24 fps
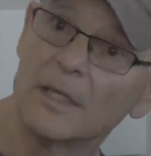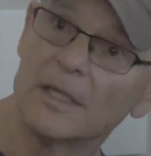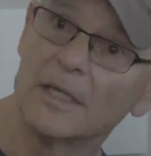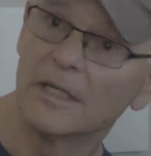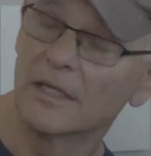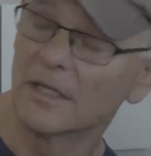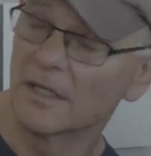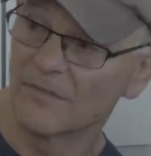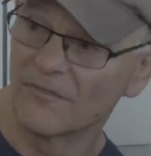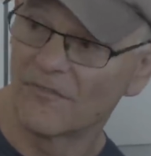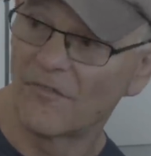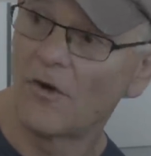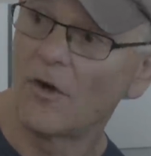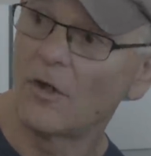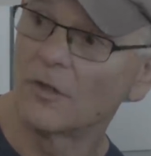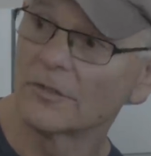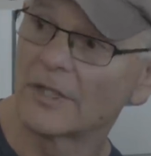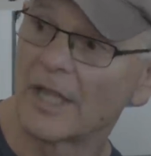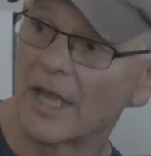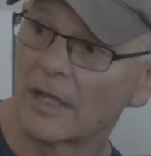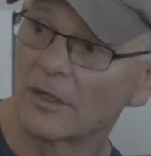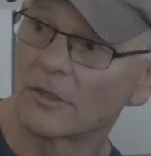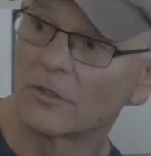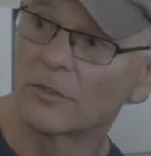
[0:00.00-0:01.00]
He doesn't fall
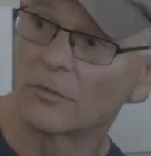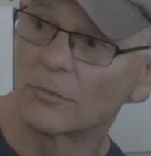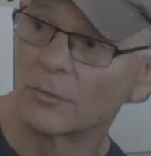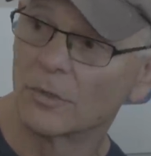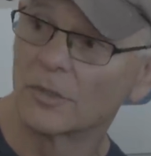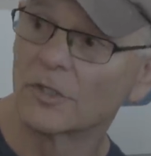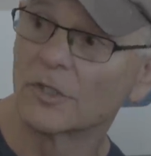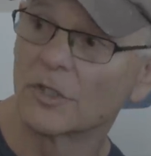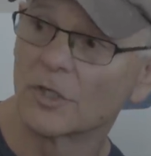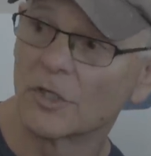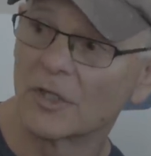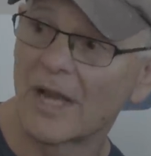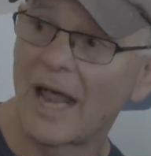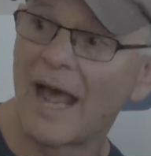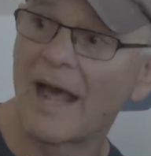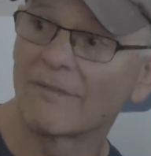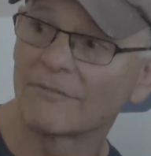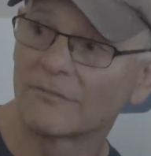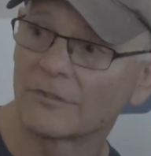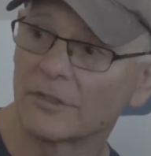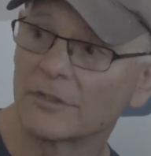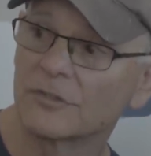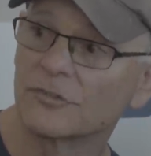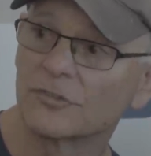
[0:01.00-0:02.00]
down. Really good
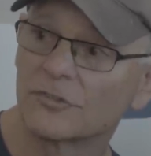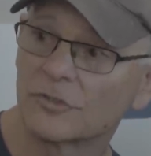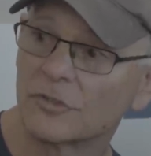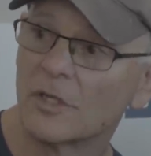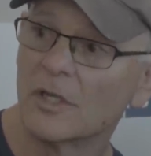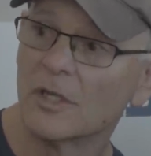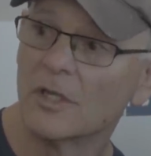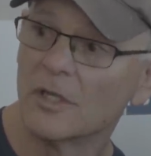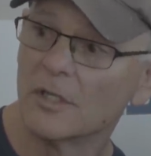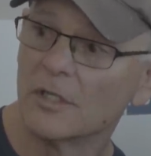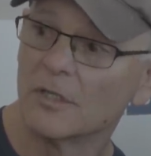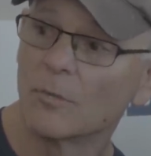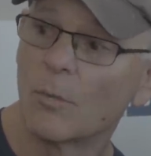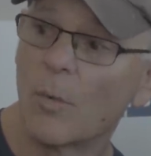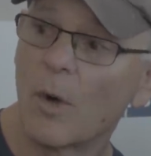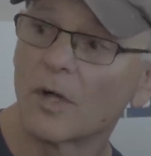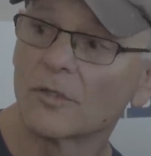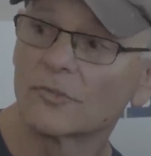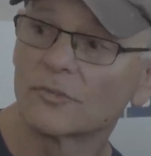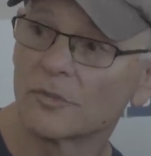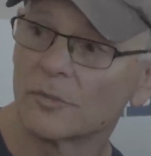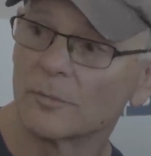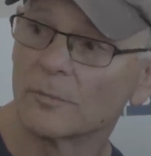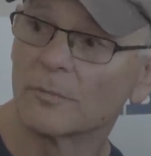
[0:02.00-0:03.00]
athletes.
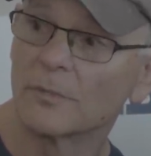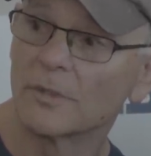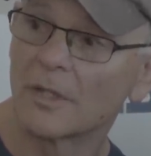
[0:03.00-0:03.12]
Watch him.